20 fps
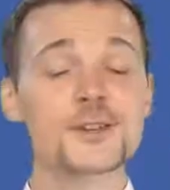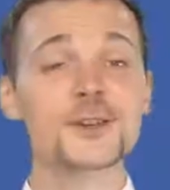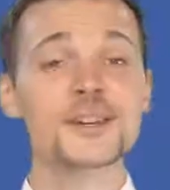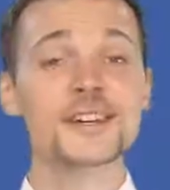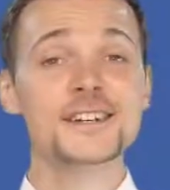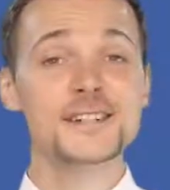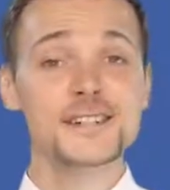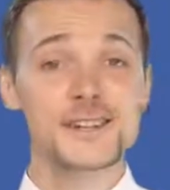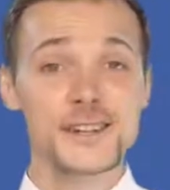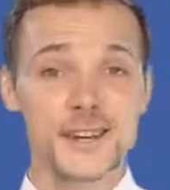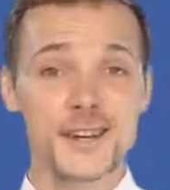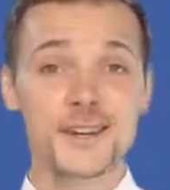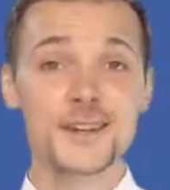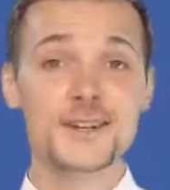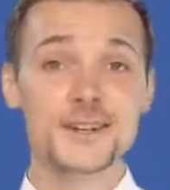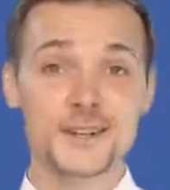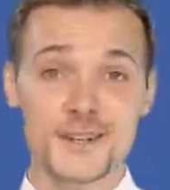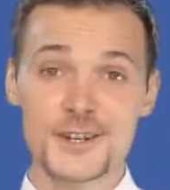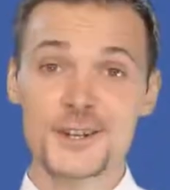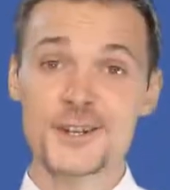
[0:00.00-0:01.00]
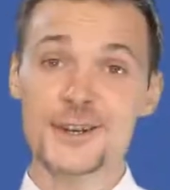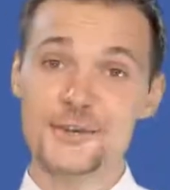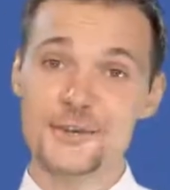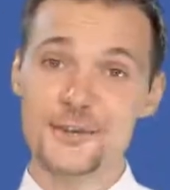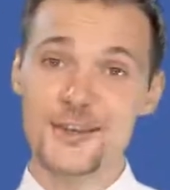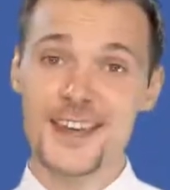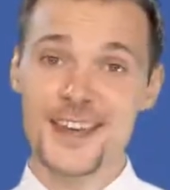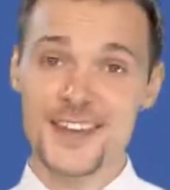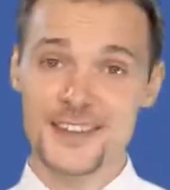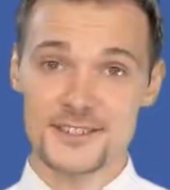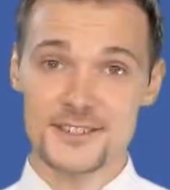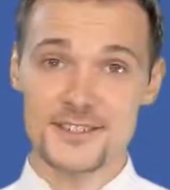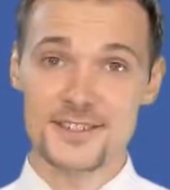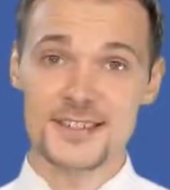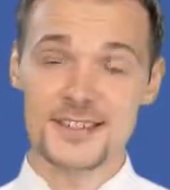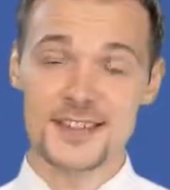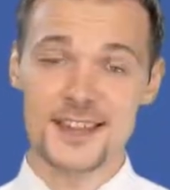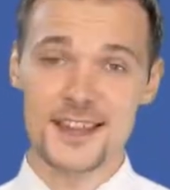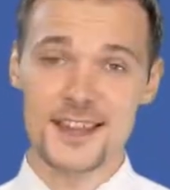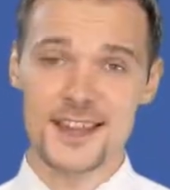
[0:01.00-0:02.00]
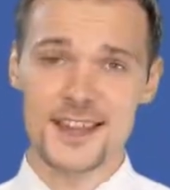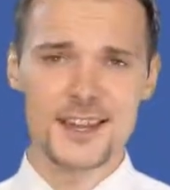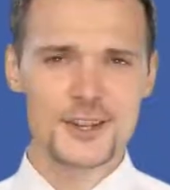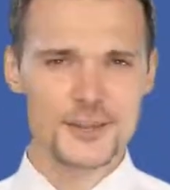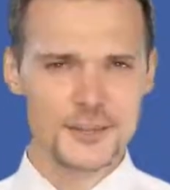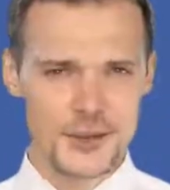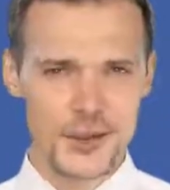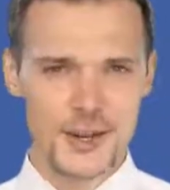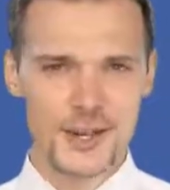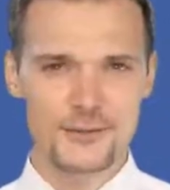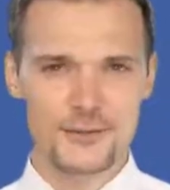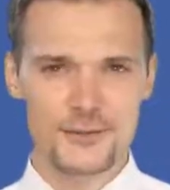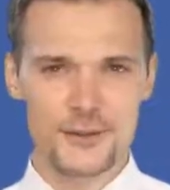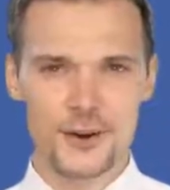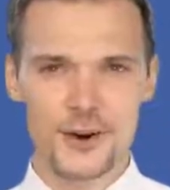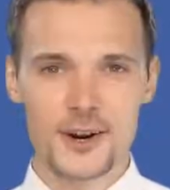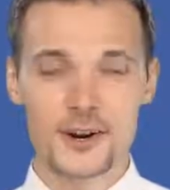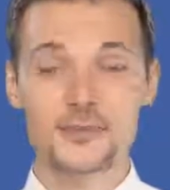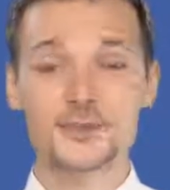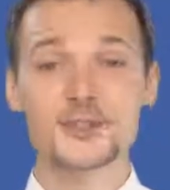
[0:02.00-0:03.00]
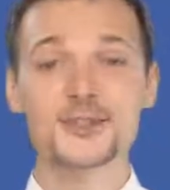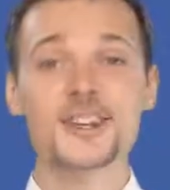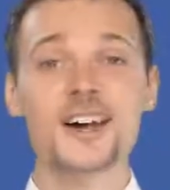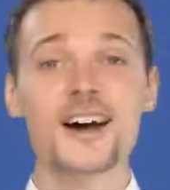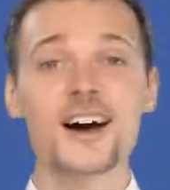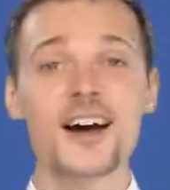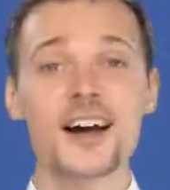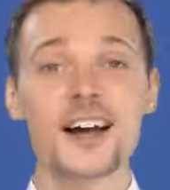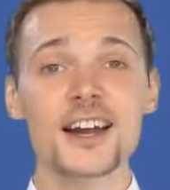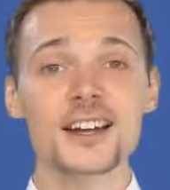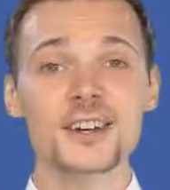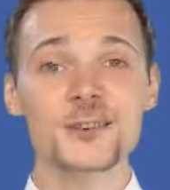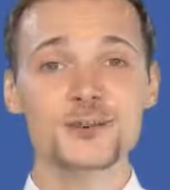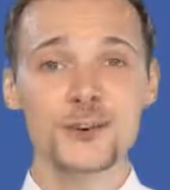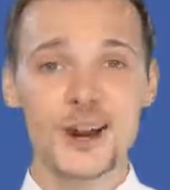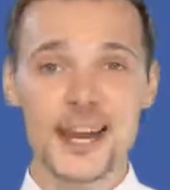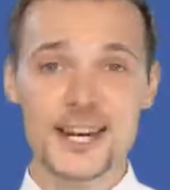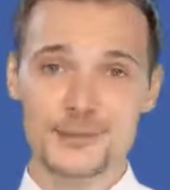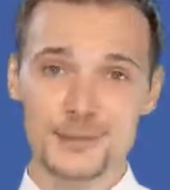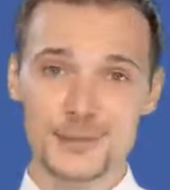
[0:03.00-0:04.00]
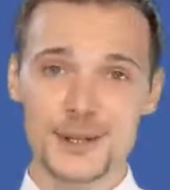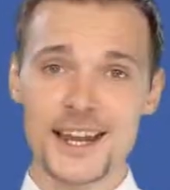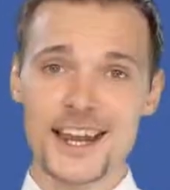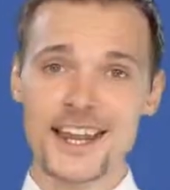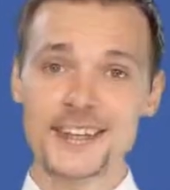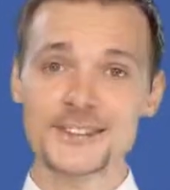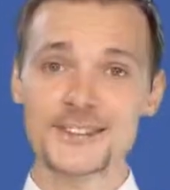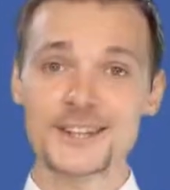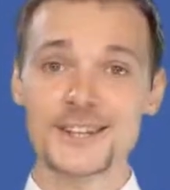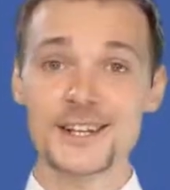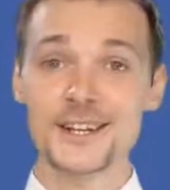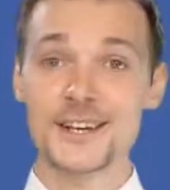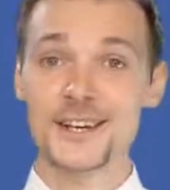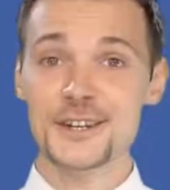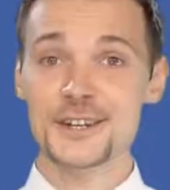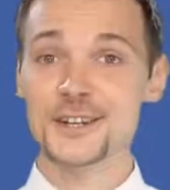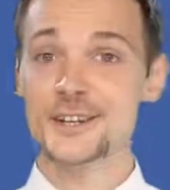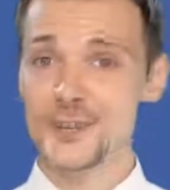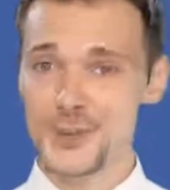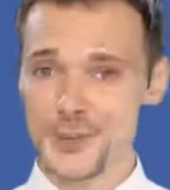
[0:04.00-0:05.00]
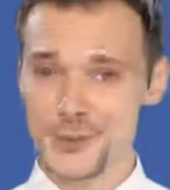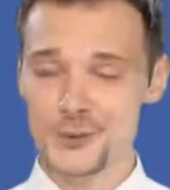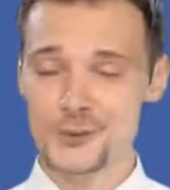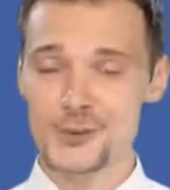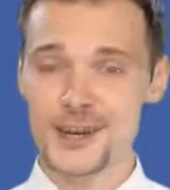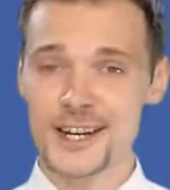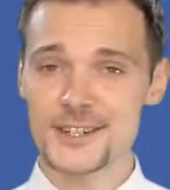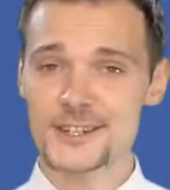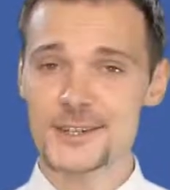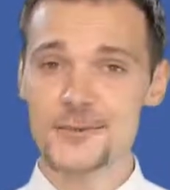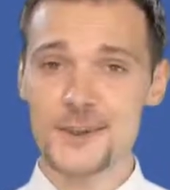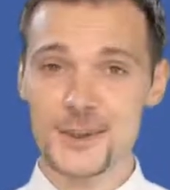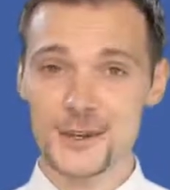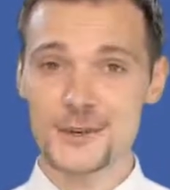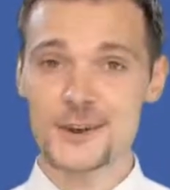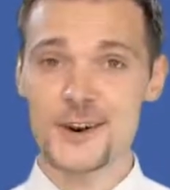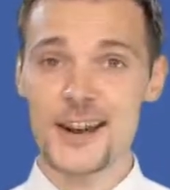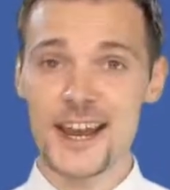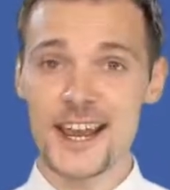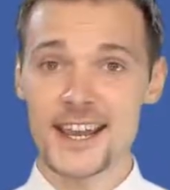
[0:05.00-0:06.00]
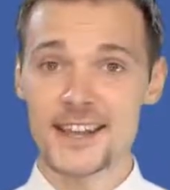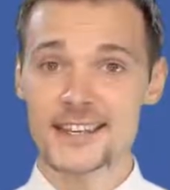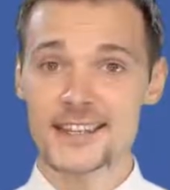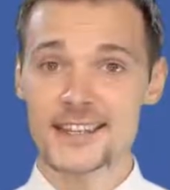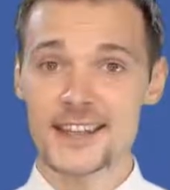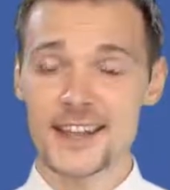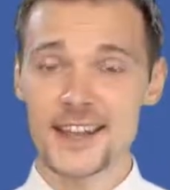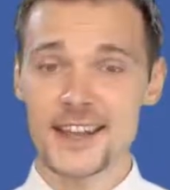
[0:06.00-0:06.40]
you can learn new things. Soccer forums are a great place to learn new tricks of the trade.